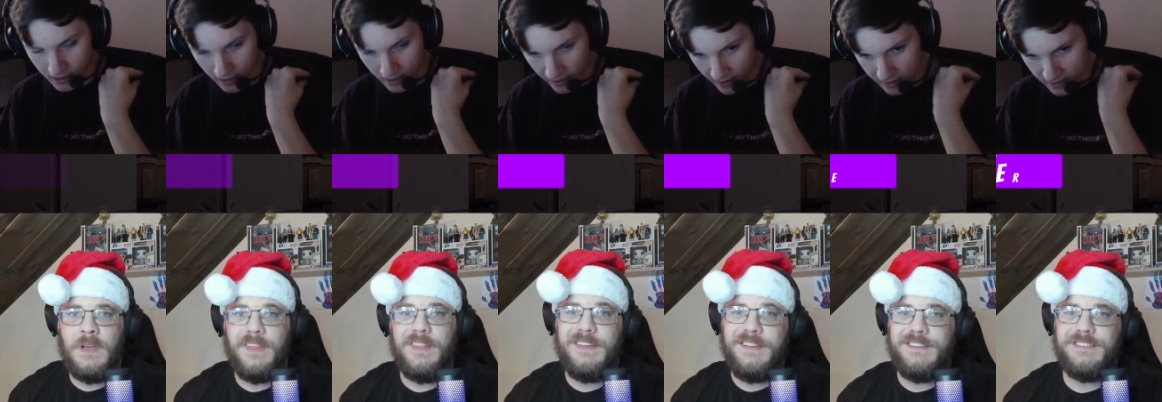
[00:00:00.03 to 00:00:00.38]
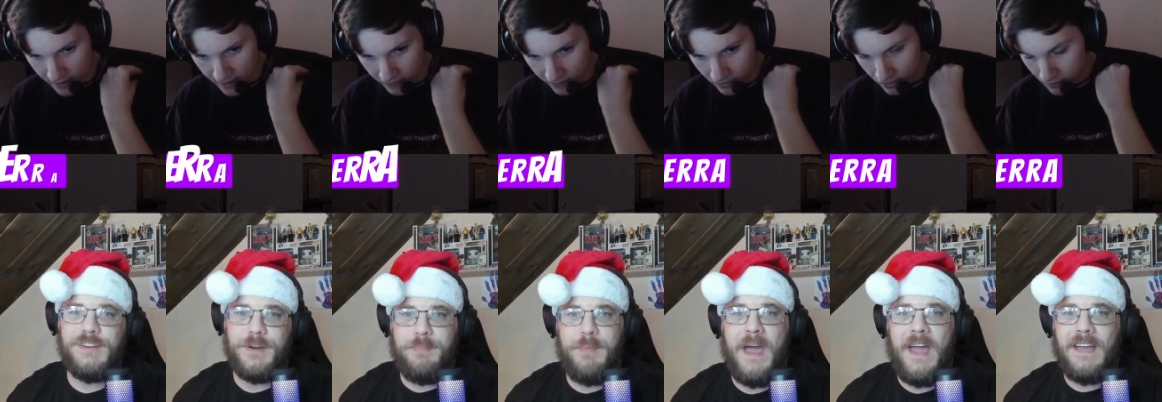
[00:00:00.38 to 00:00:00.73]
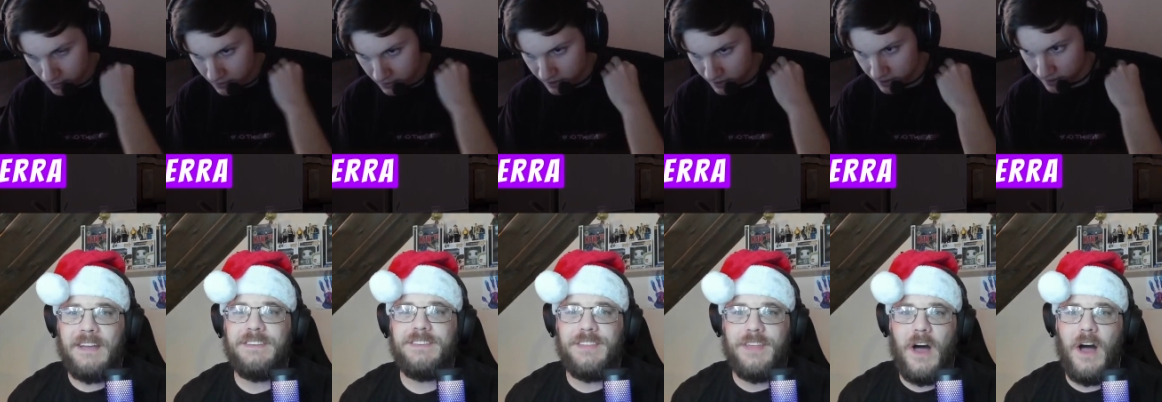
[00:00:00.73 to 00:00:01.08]
Speaker 1: These are Bang's
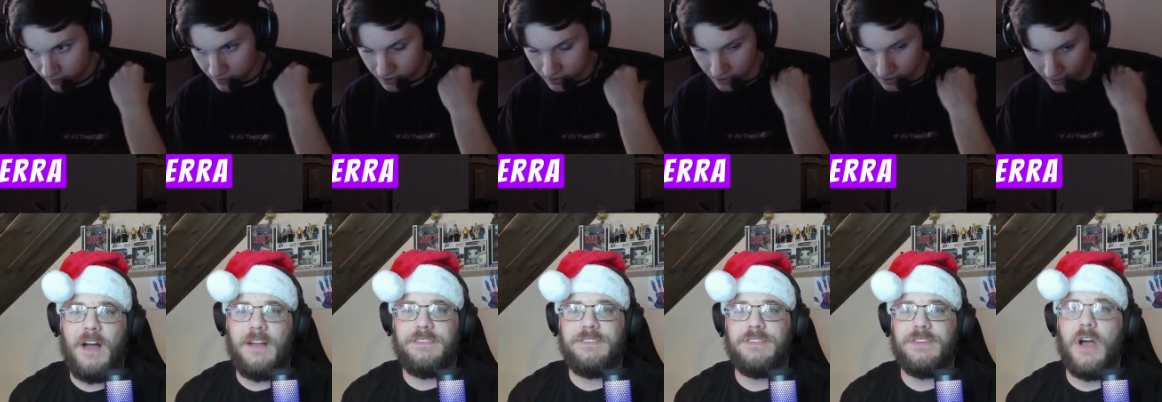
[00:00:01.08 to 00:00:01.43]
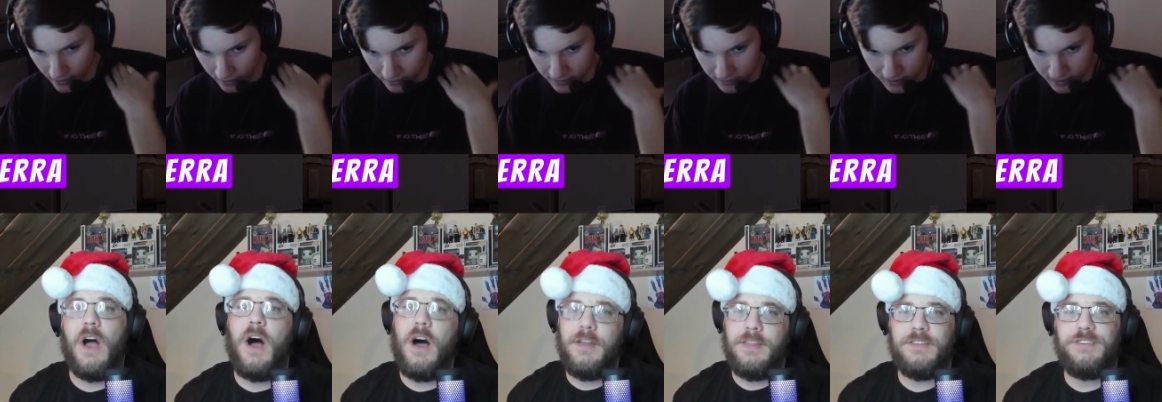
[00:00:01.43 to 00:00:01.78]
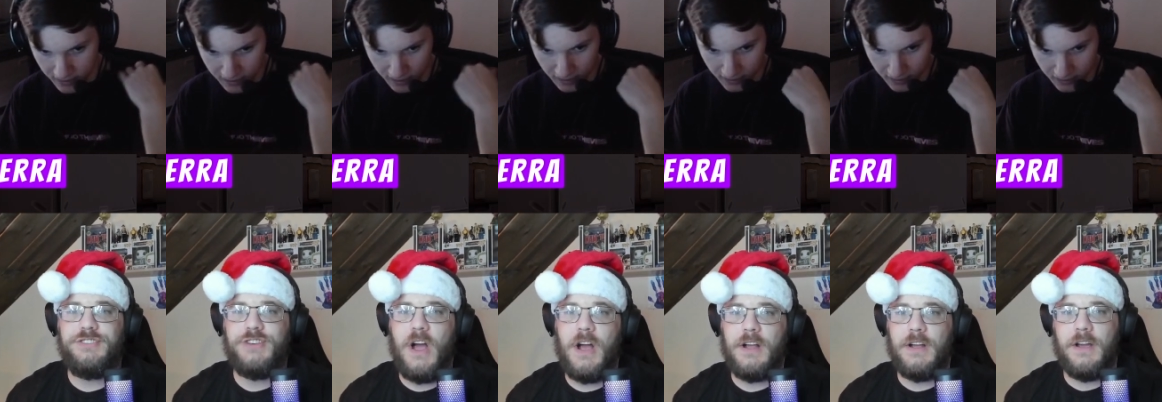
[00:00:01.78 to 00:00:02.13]
thoughts on the
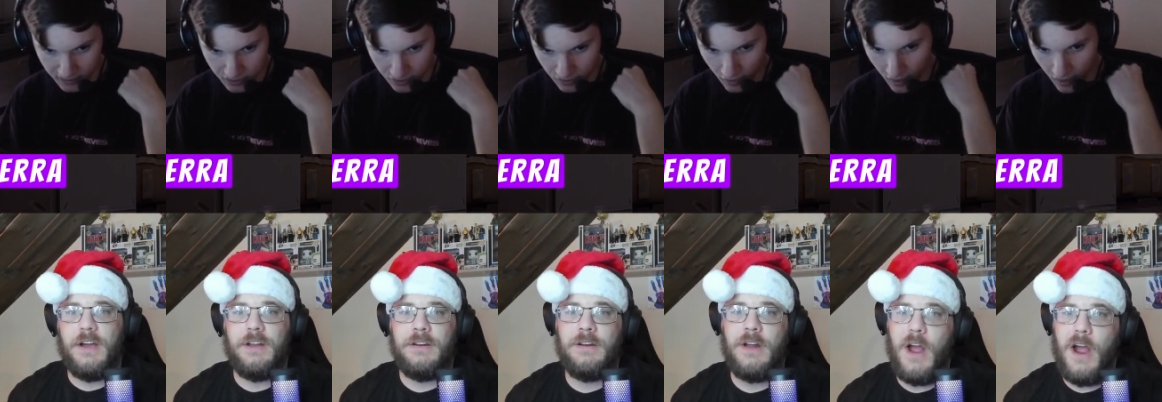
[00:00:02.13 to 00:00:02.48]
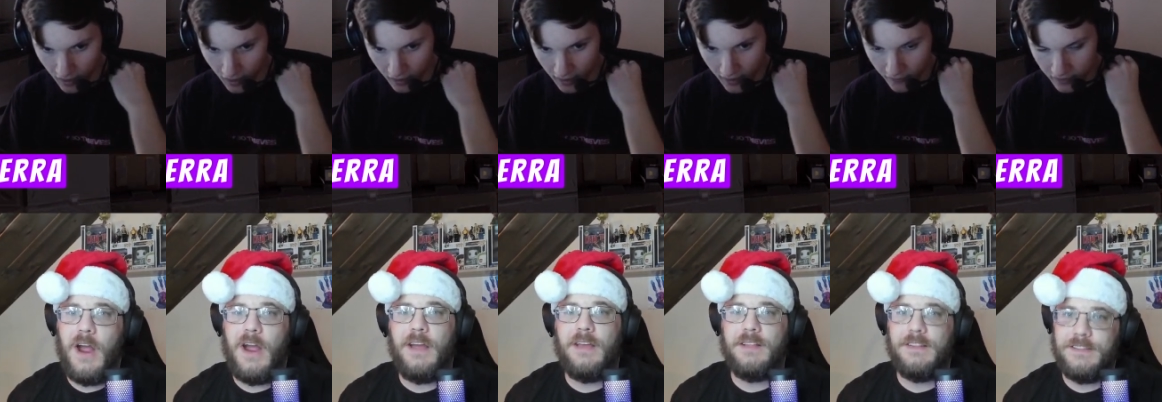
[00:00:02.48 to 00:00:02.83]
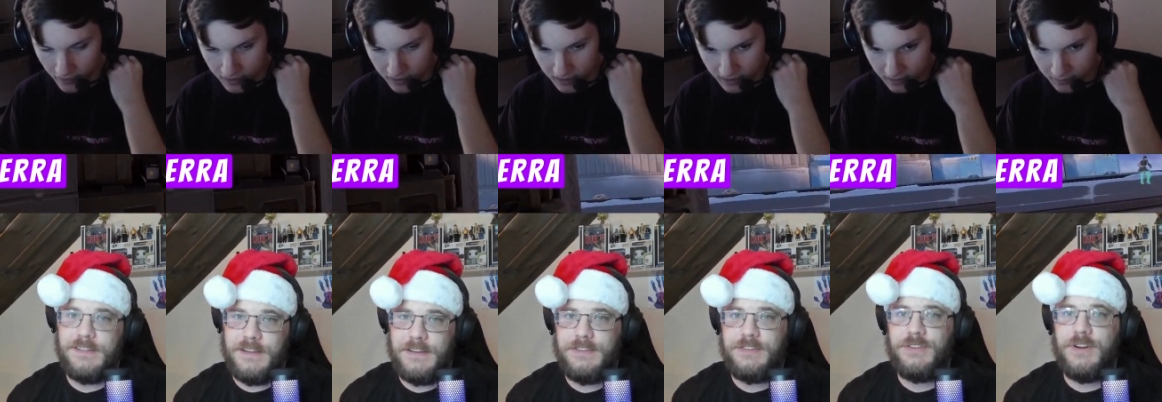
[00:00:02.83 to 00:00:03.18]
shotgun. All right, let's
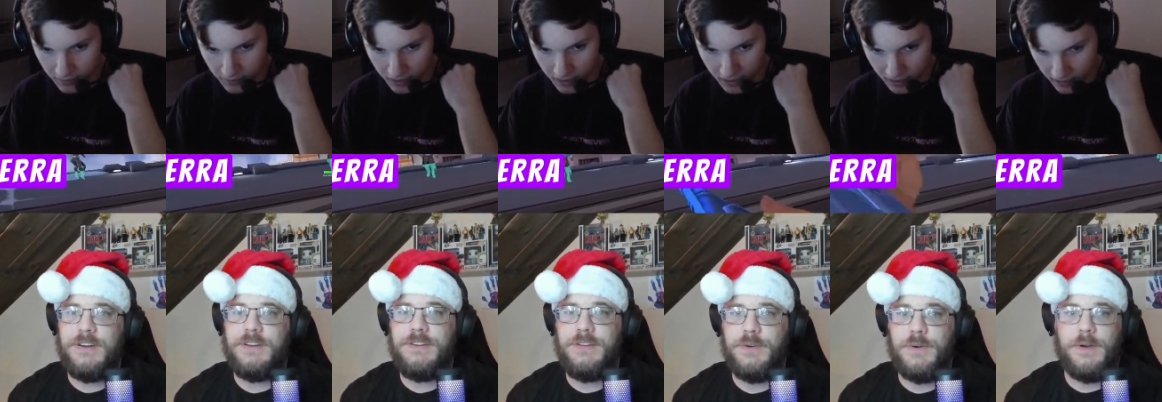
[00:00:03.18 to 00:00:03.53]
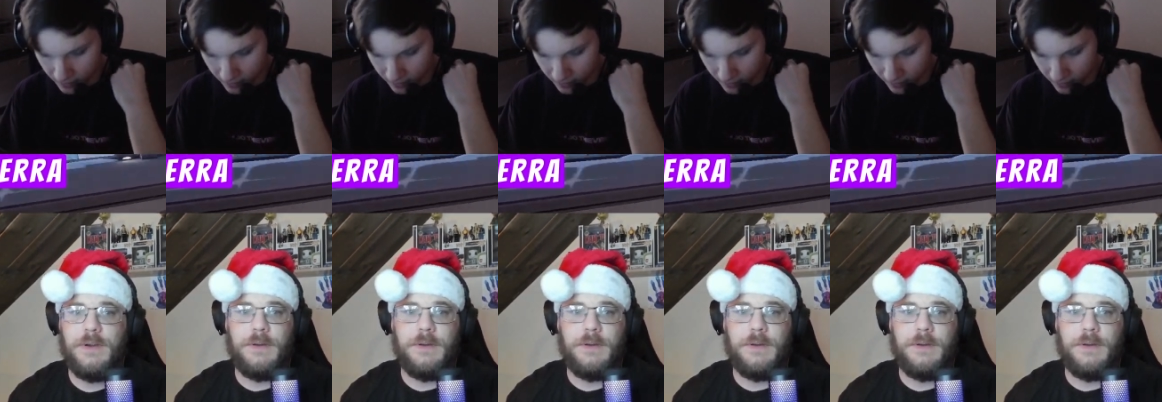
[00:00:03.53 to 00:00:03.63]
get straight to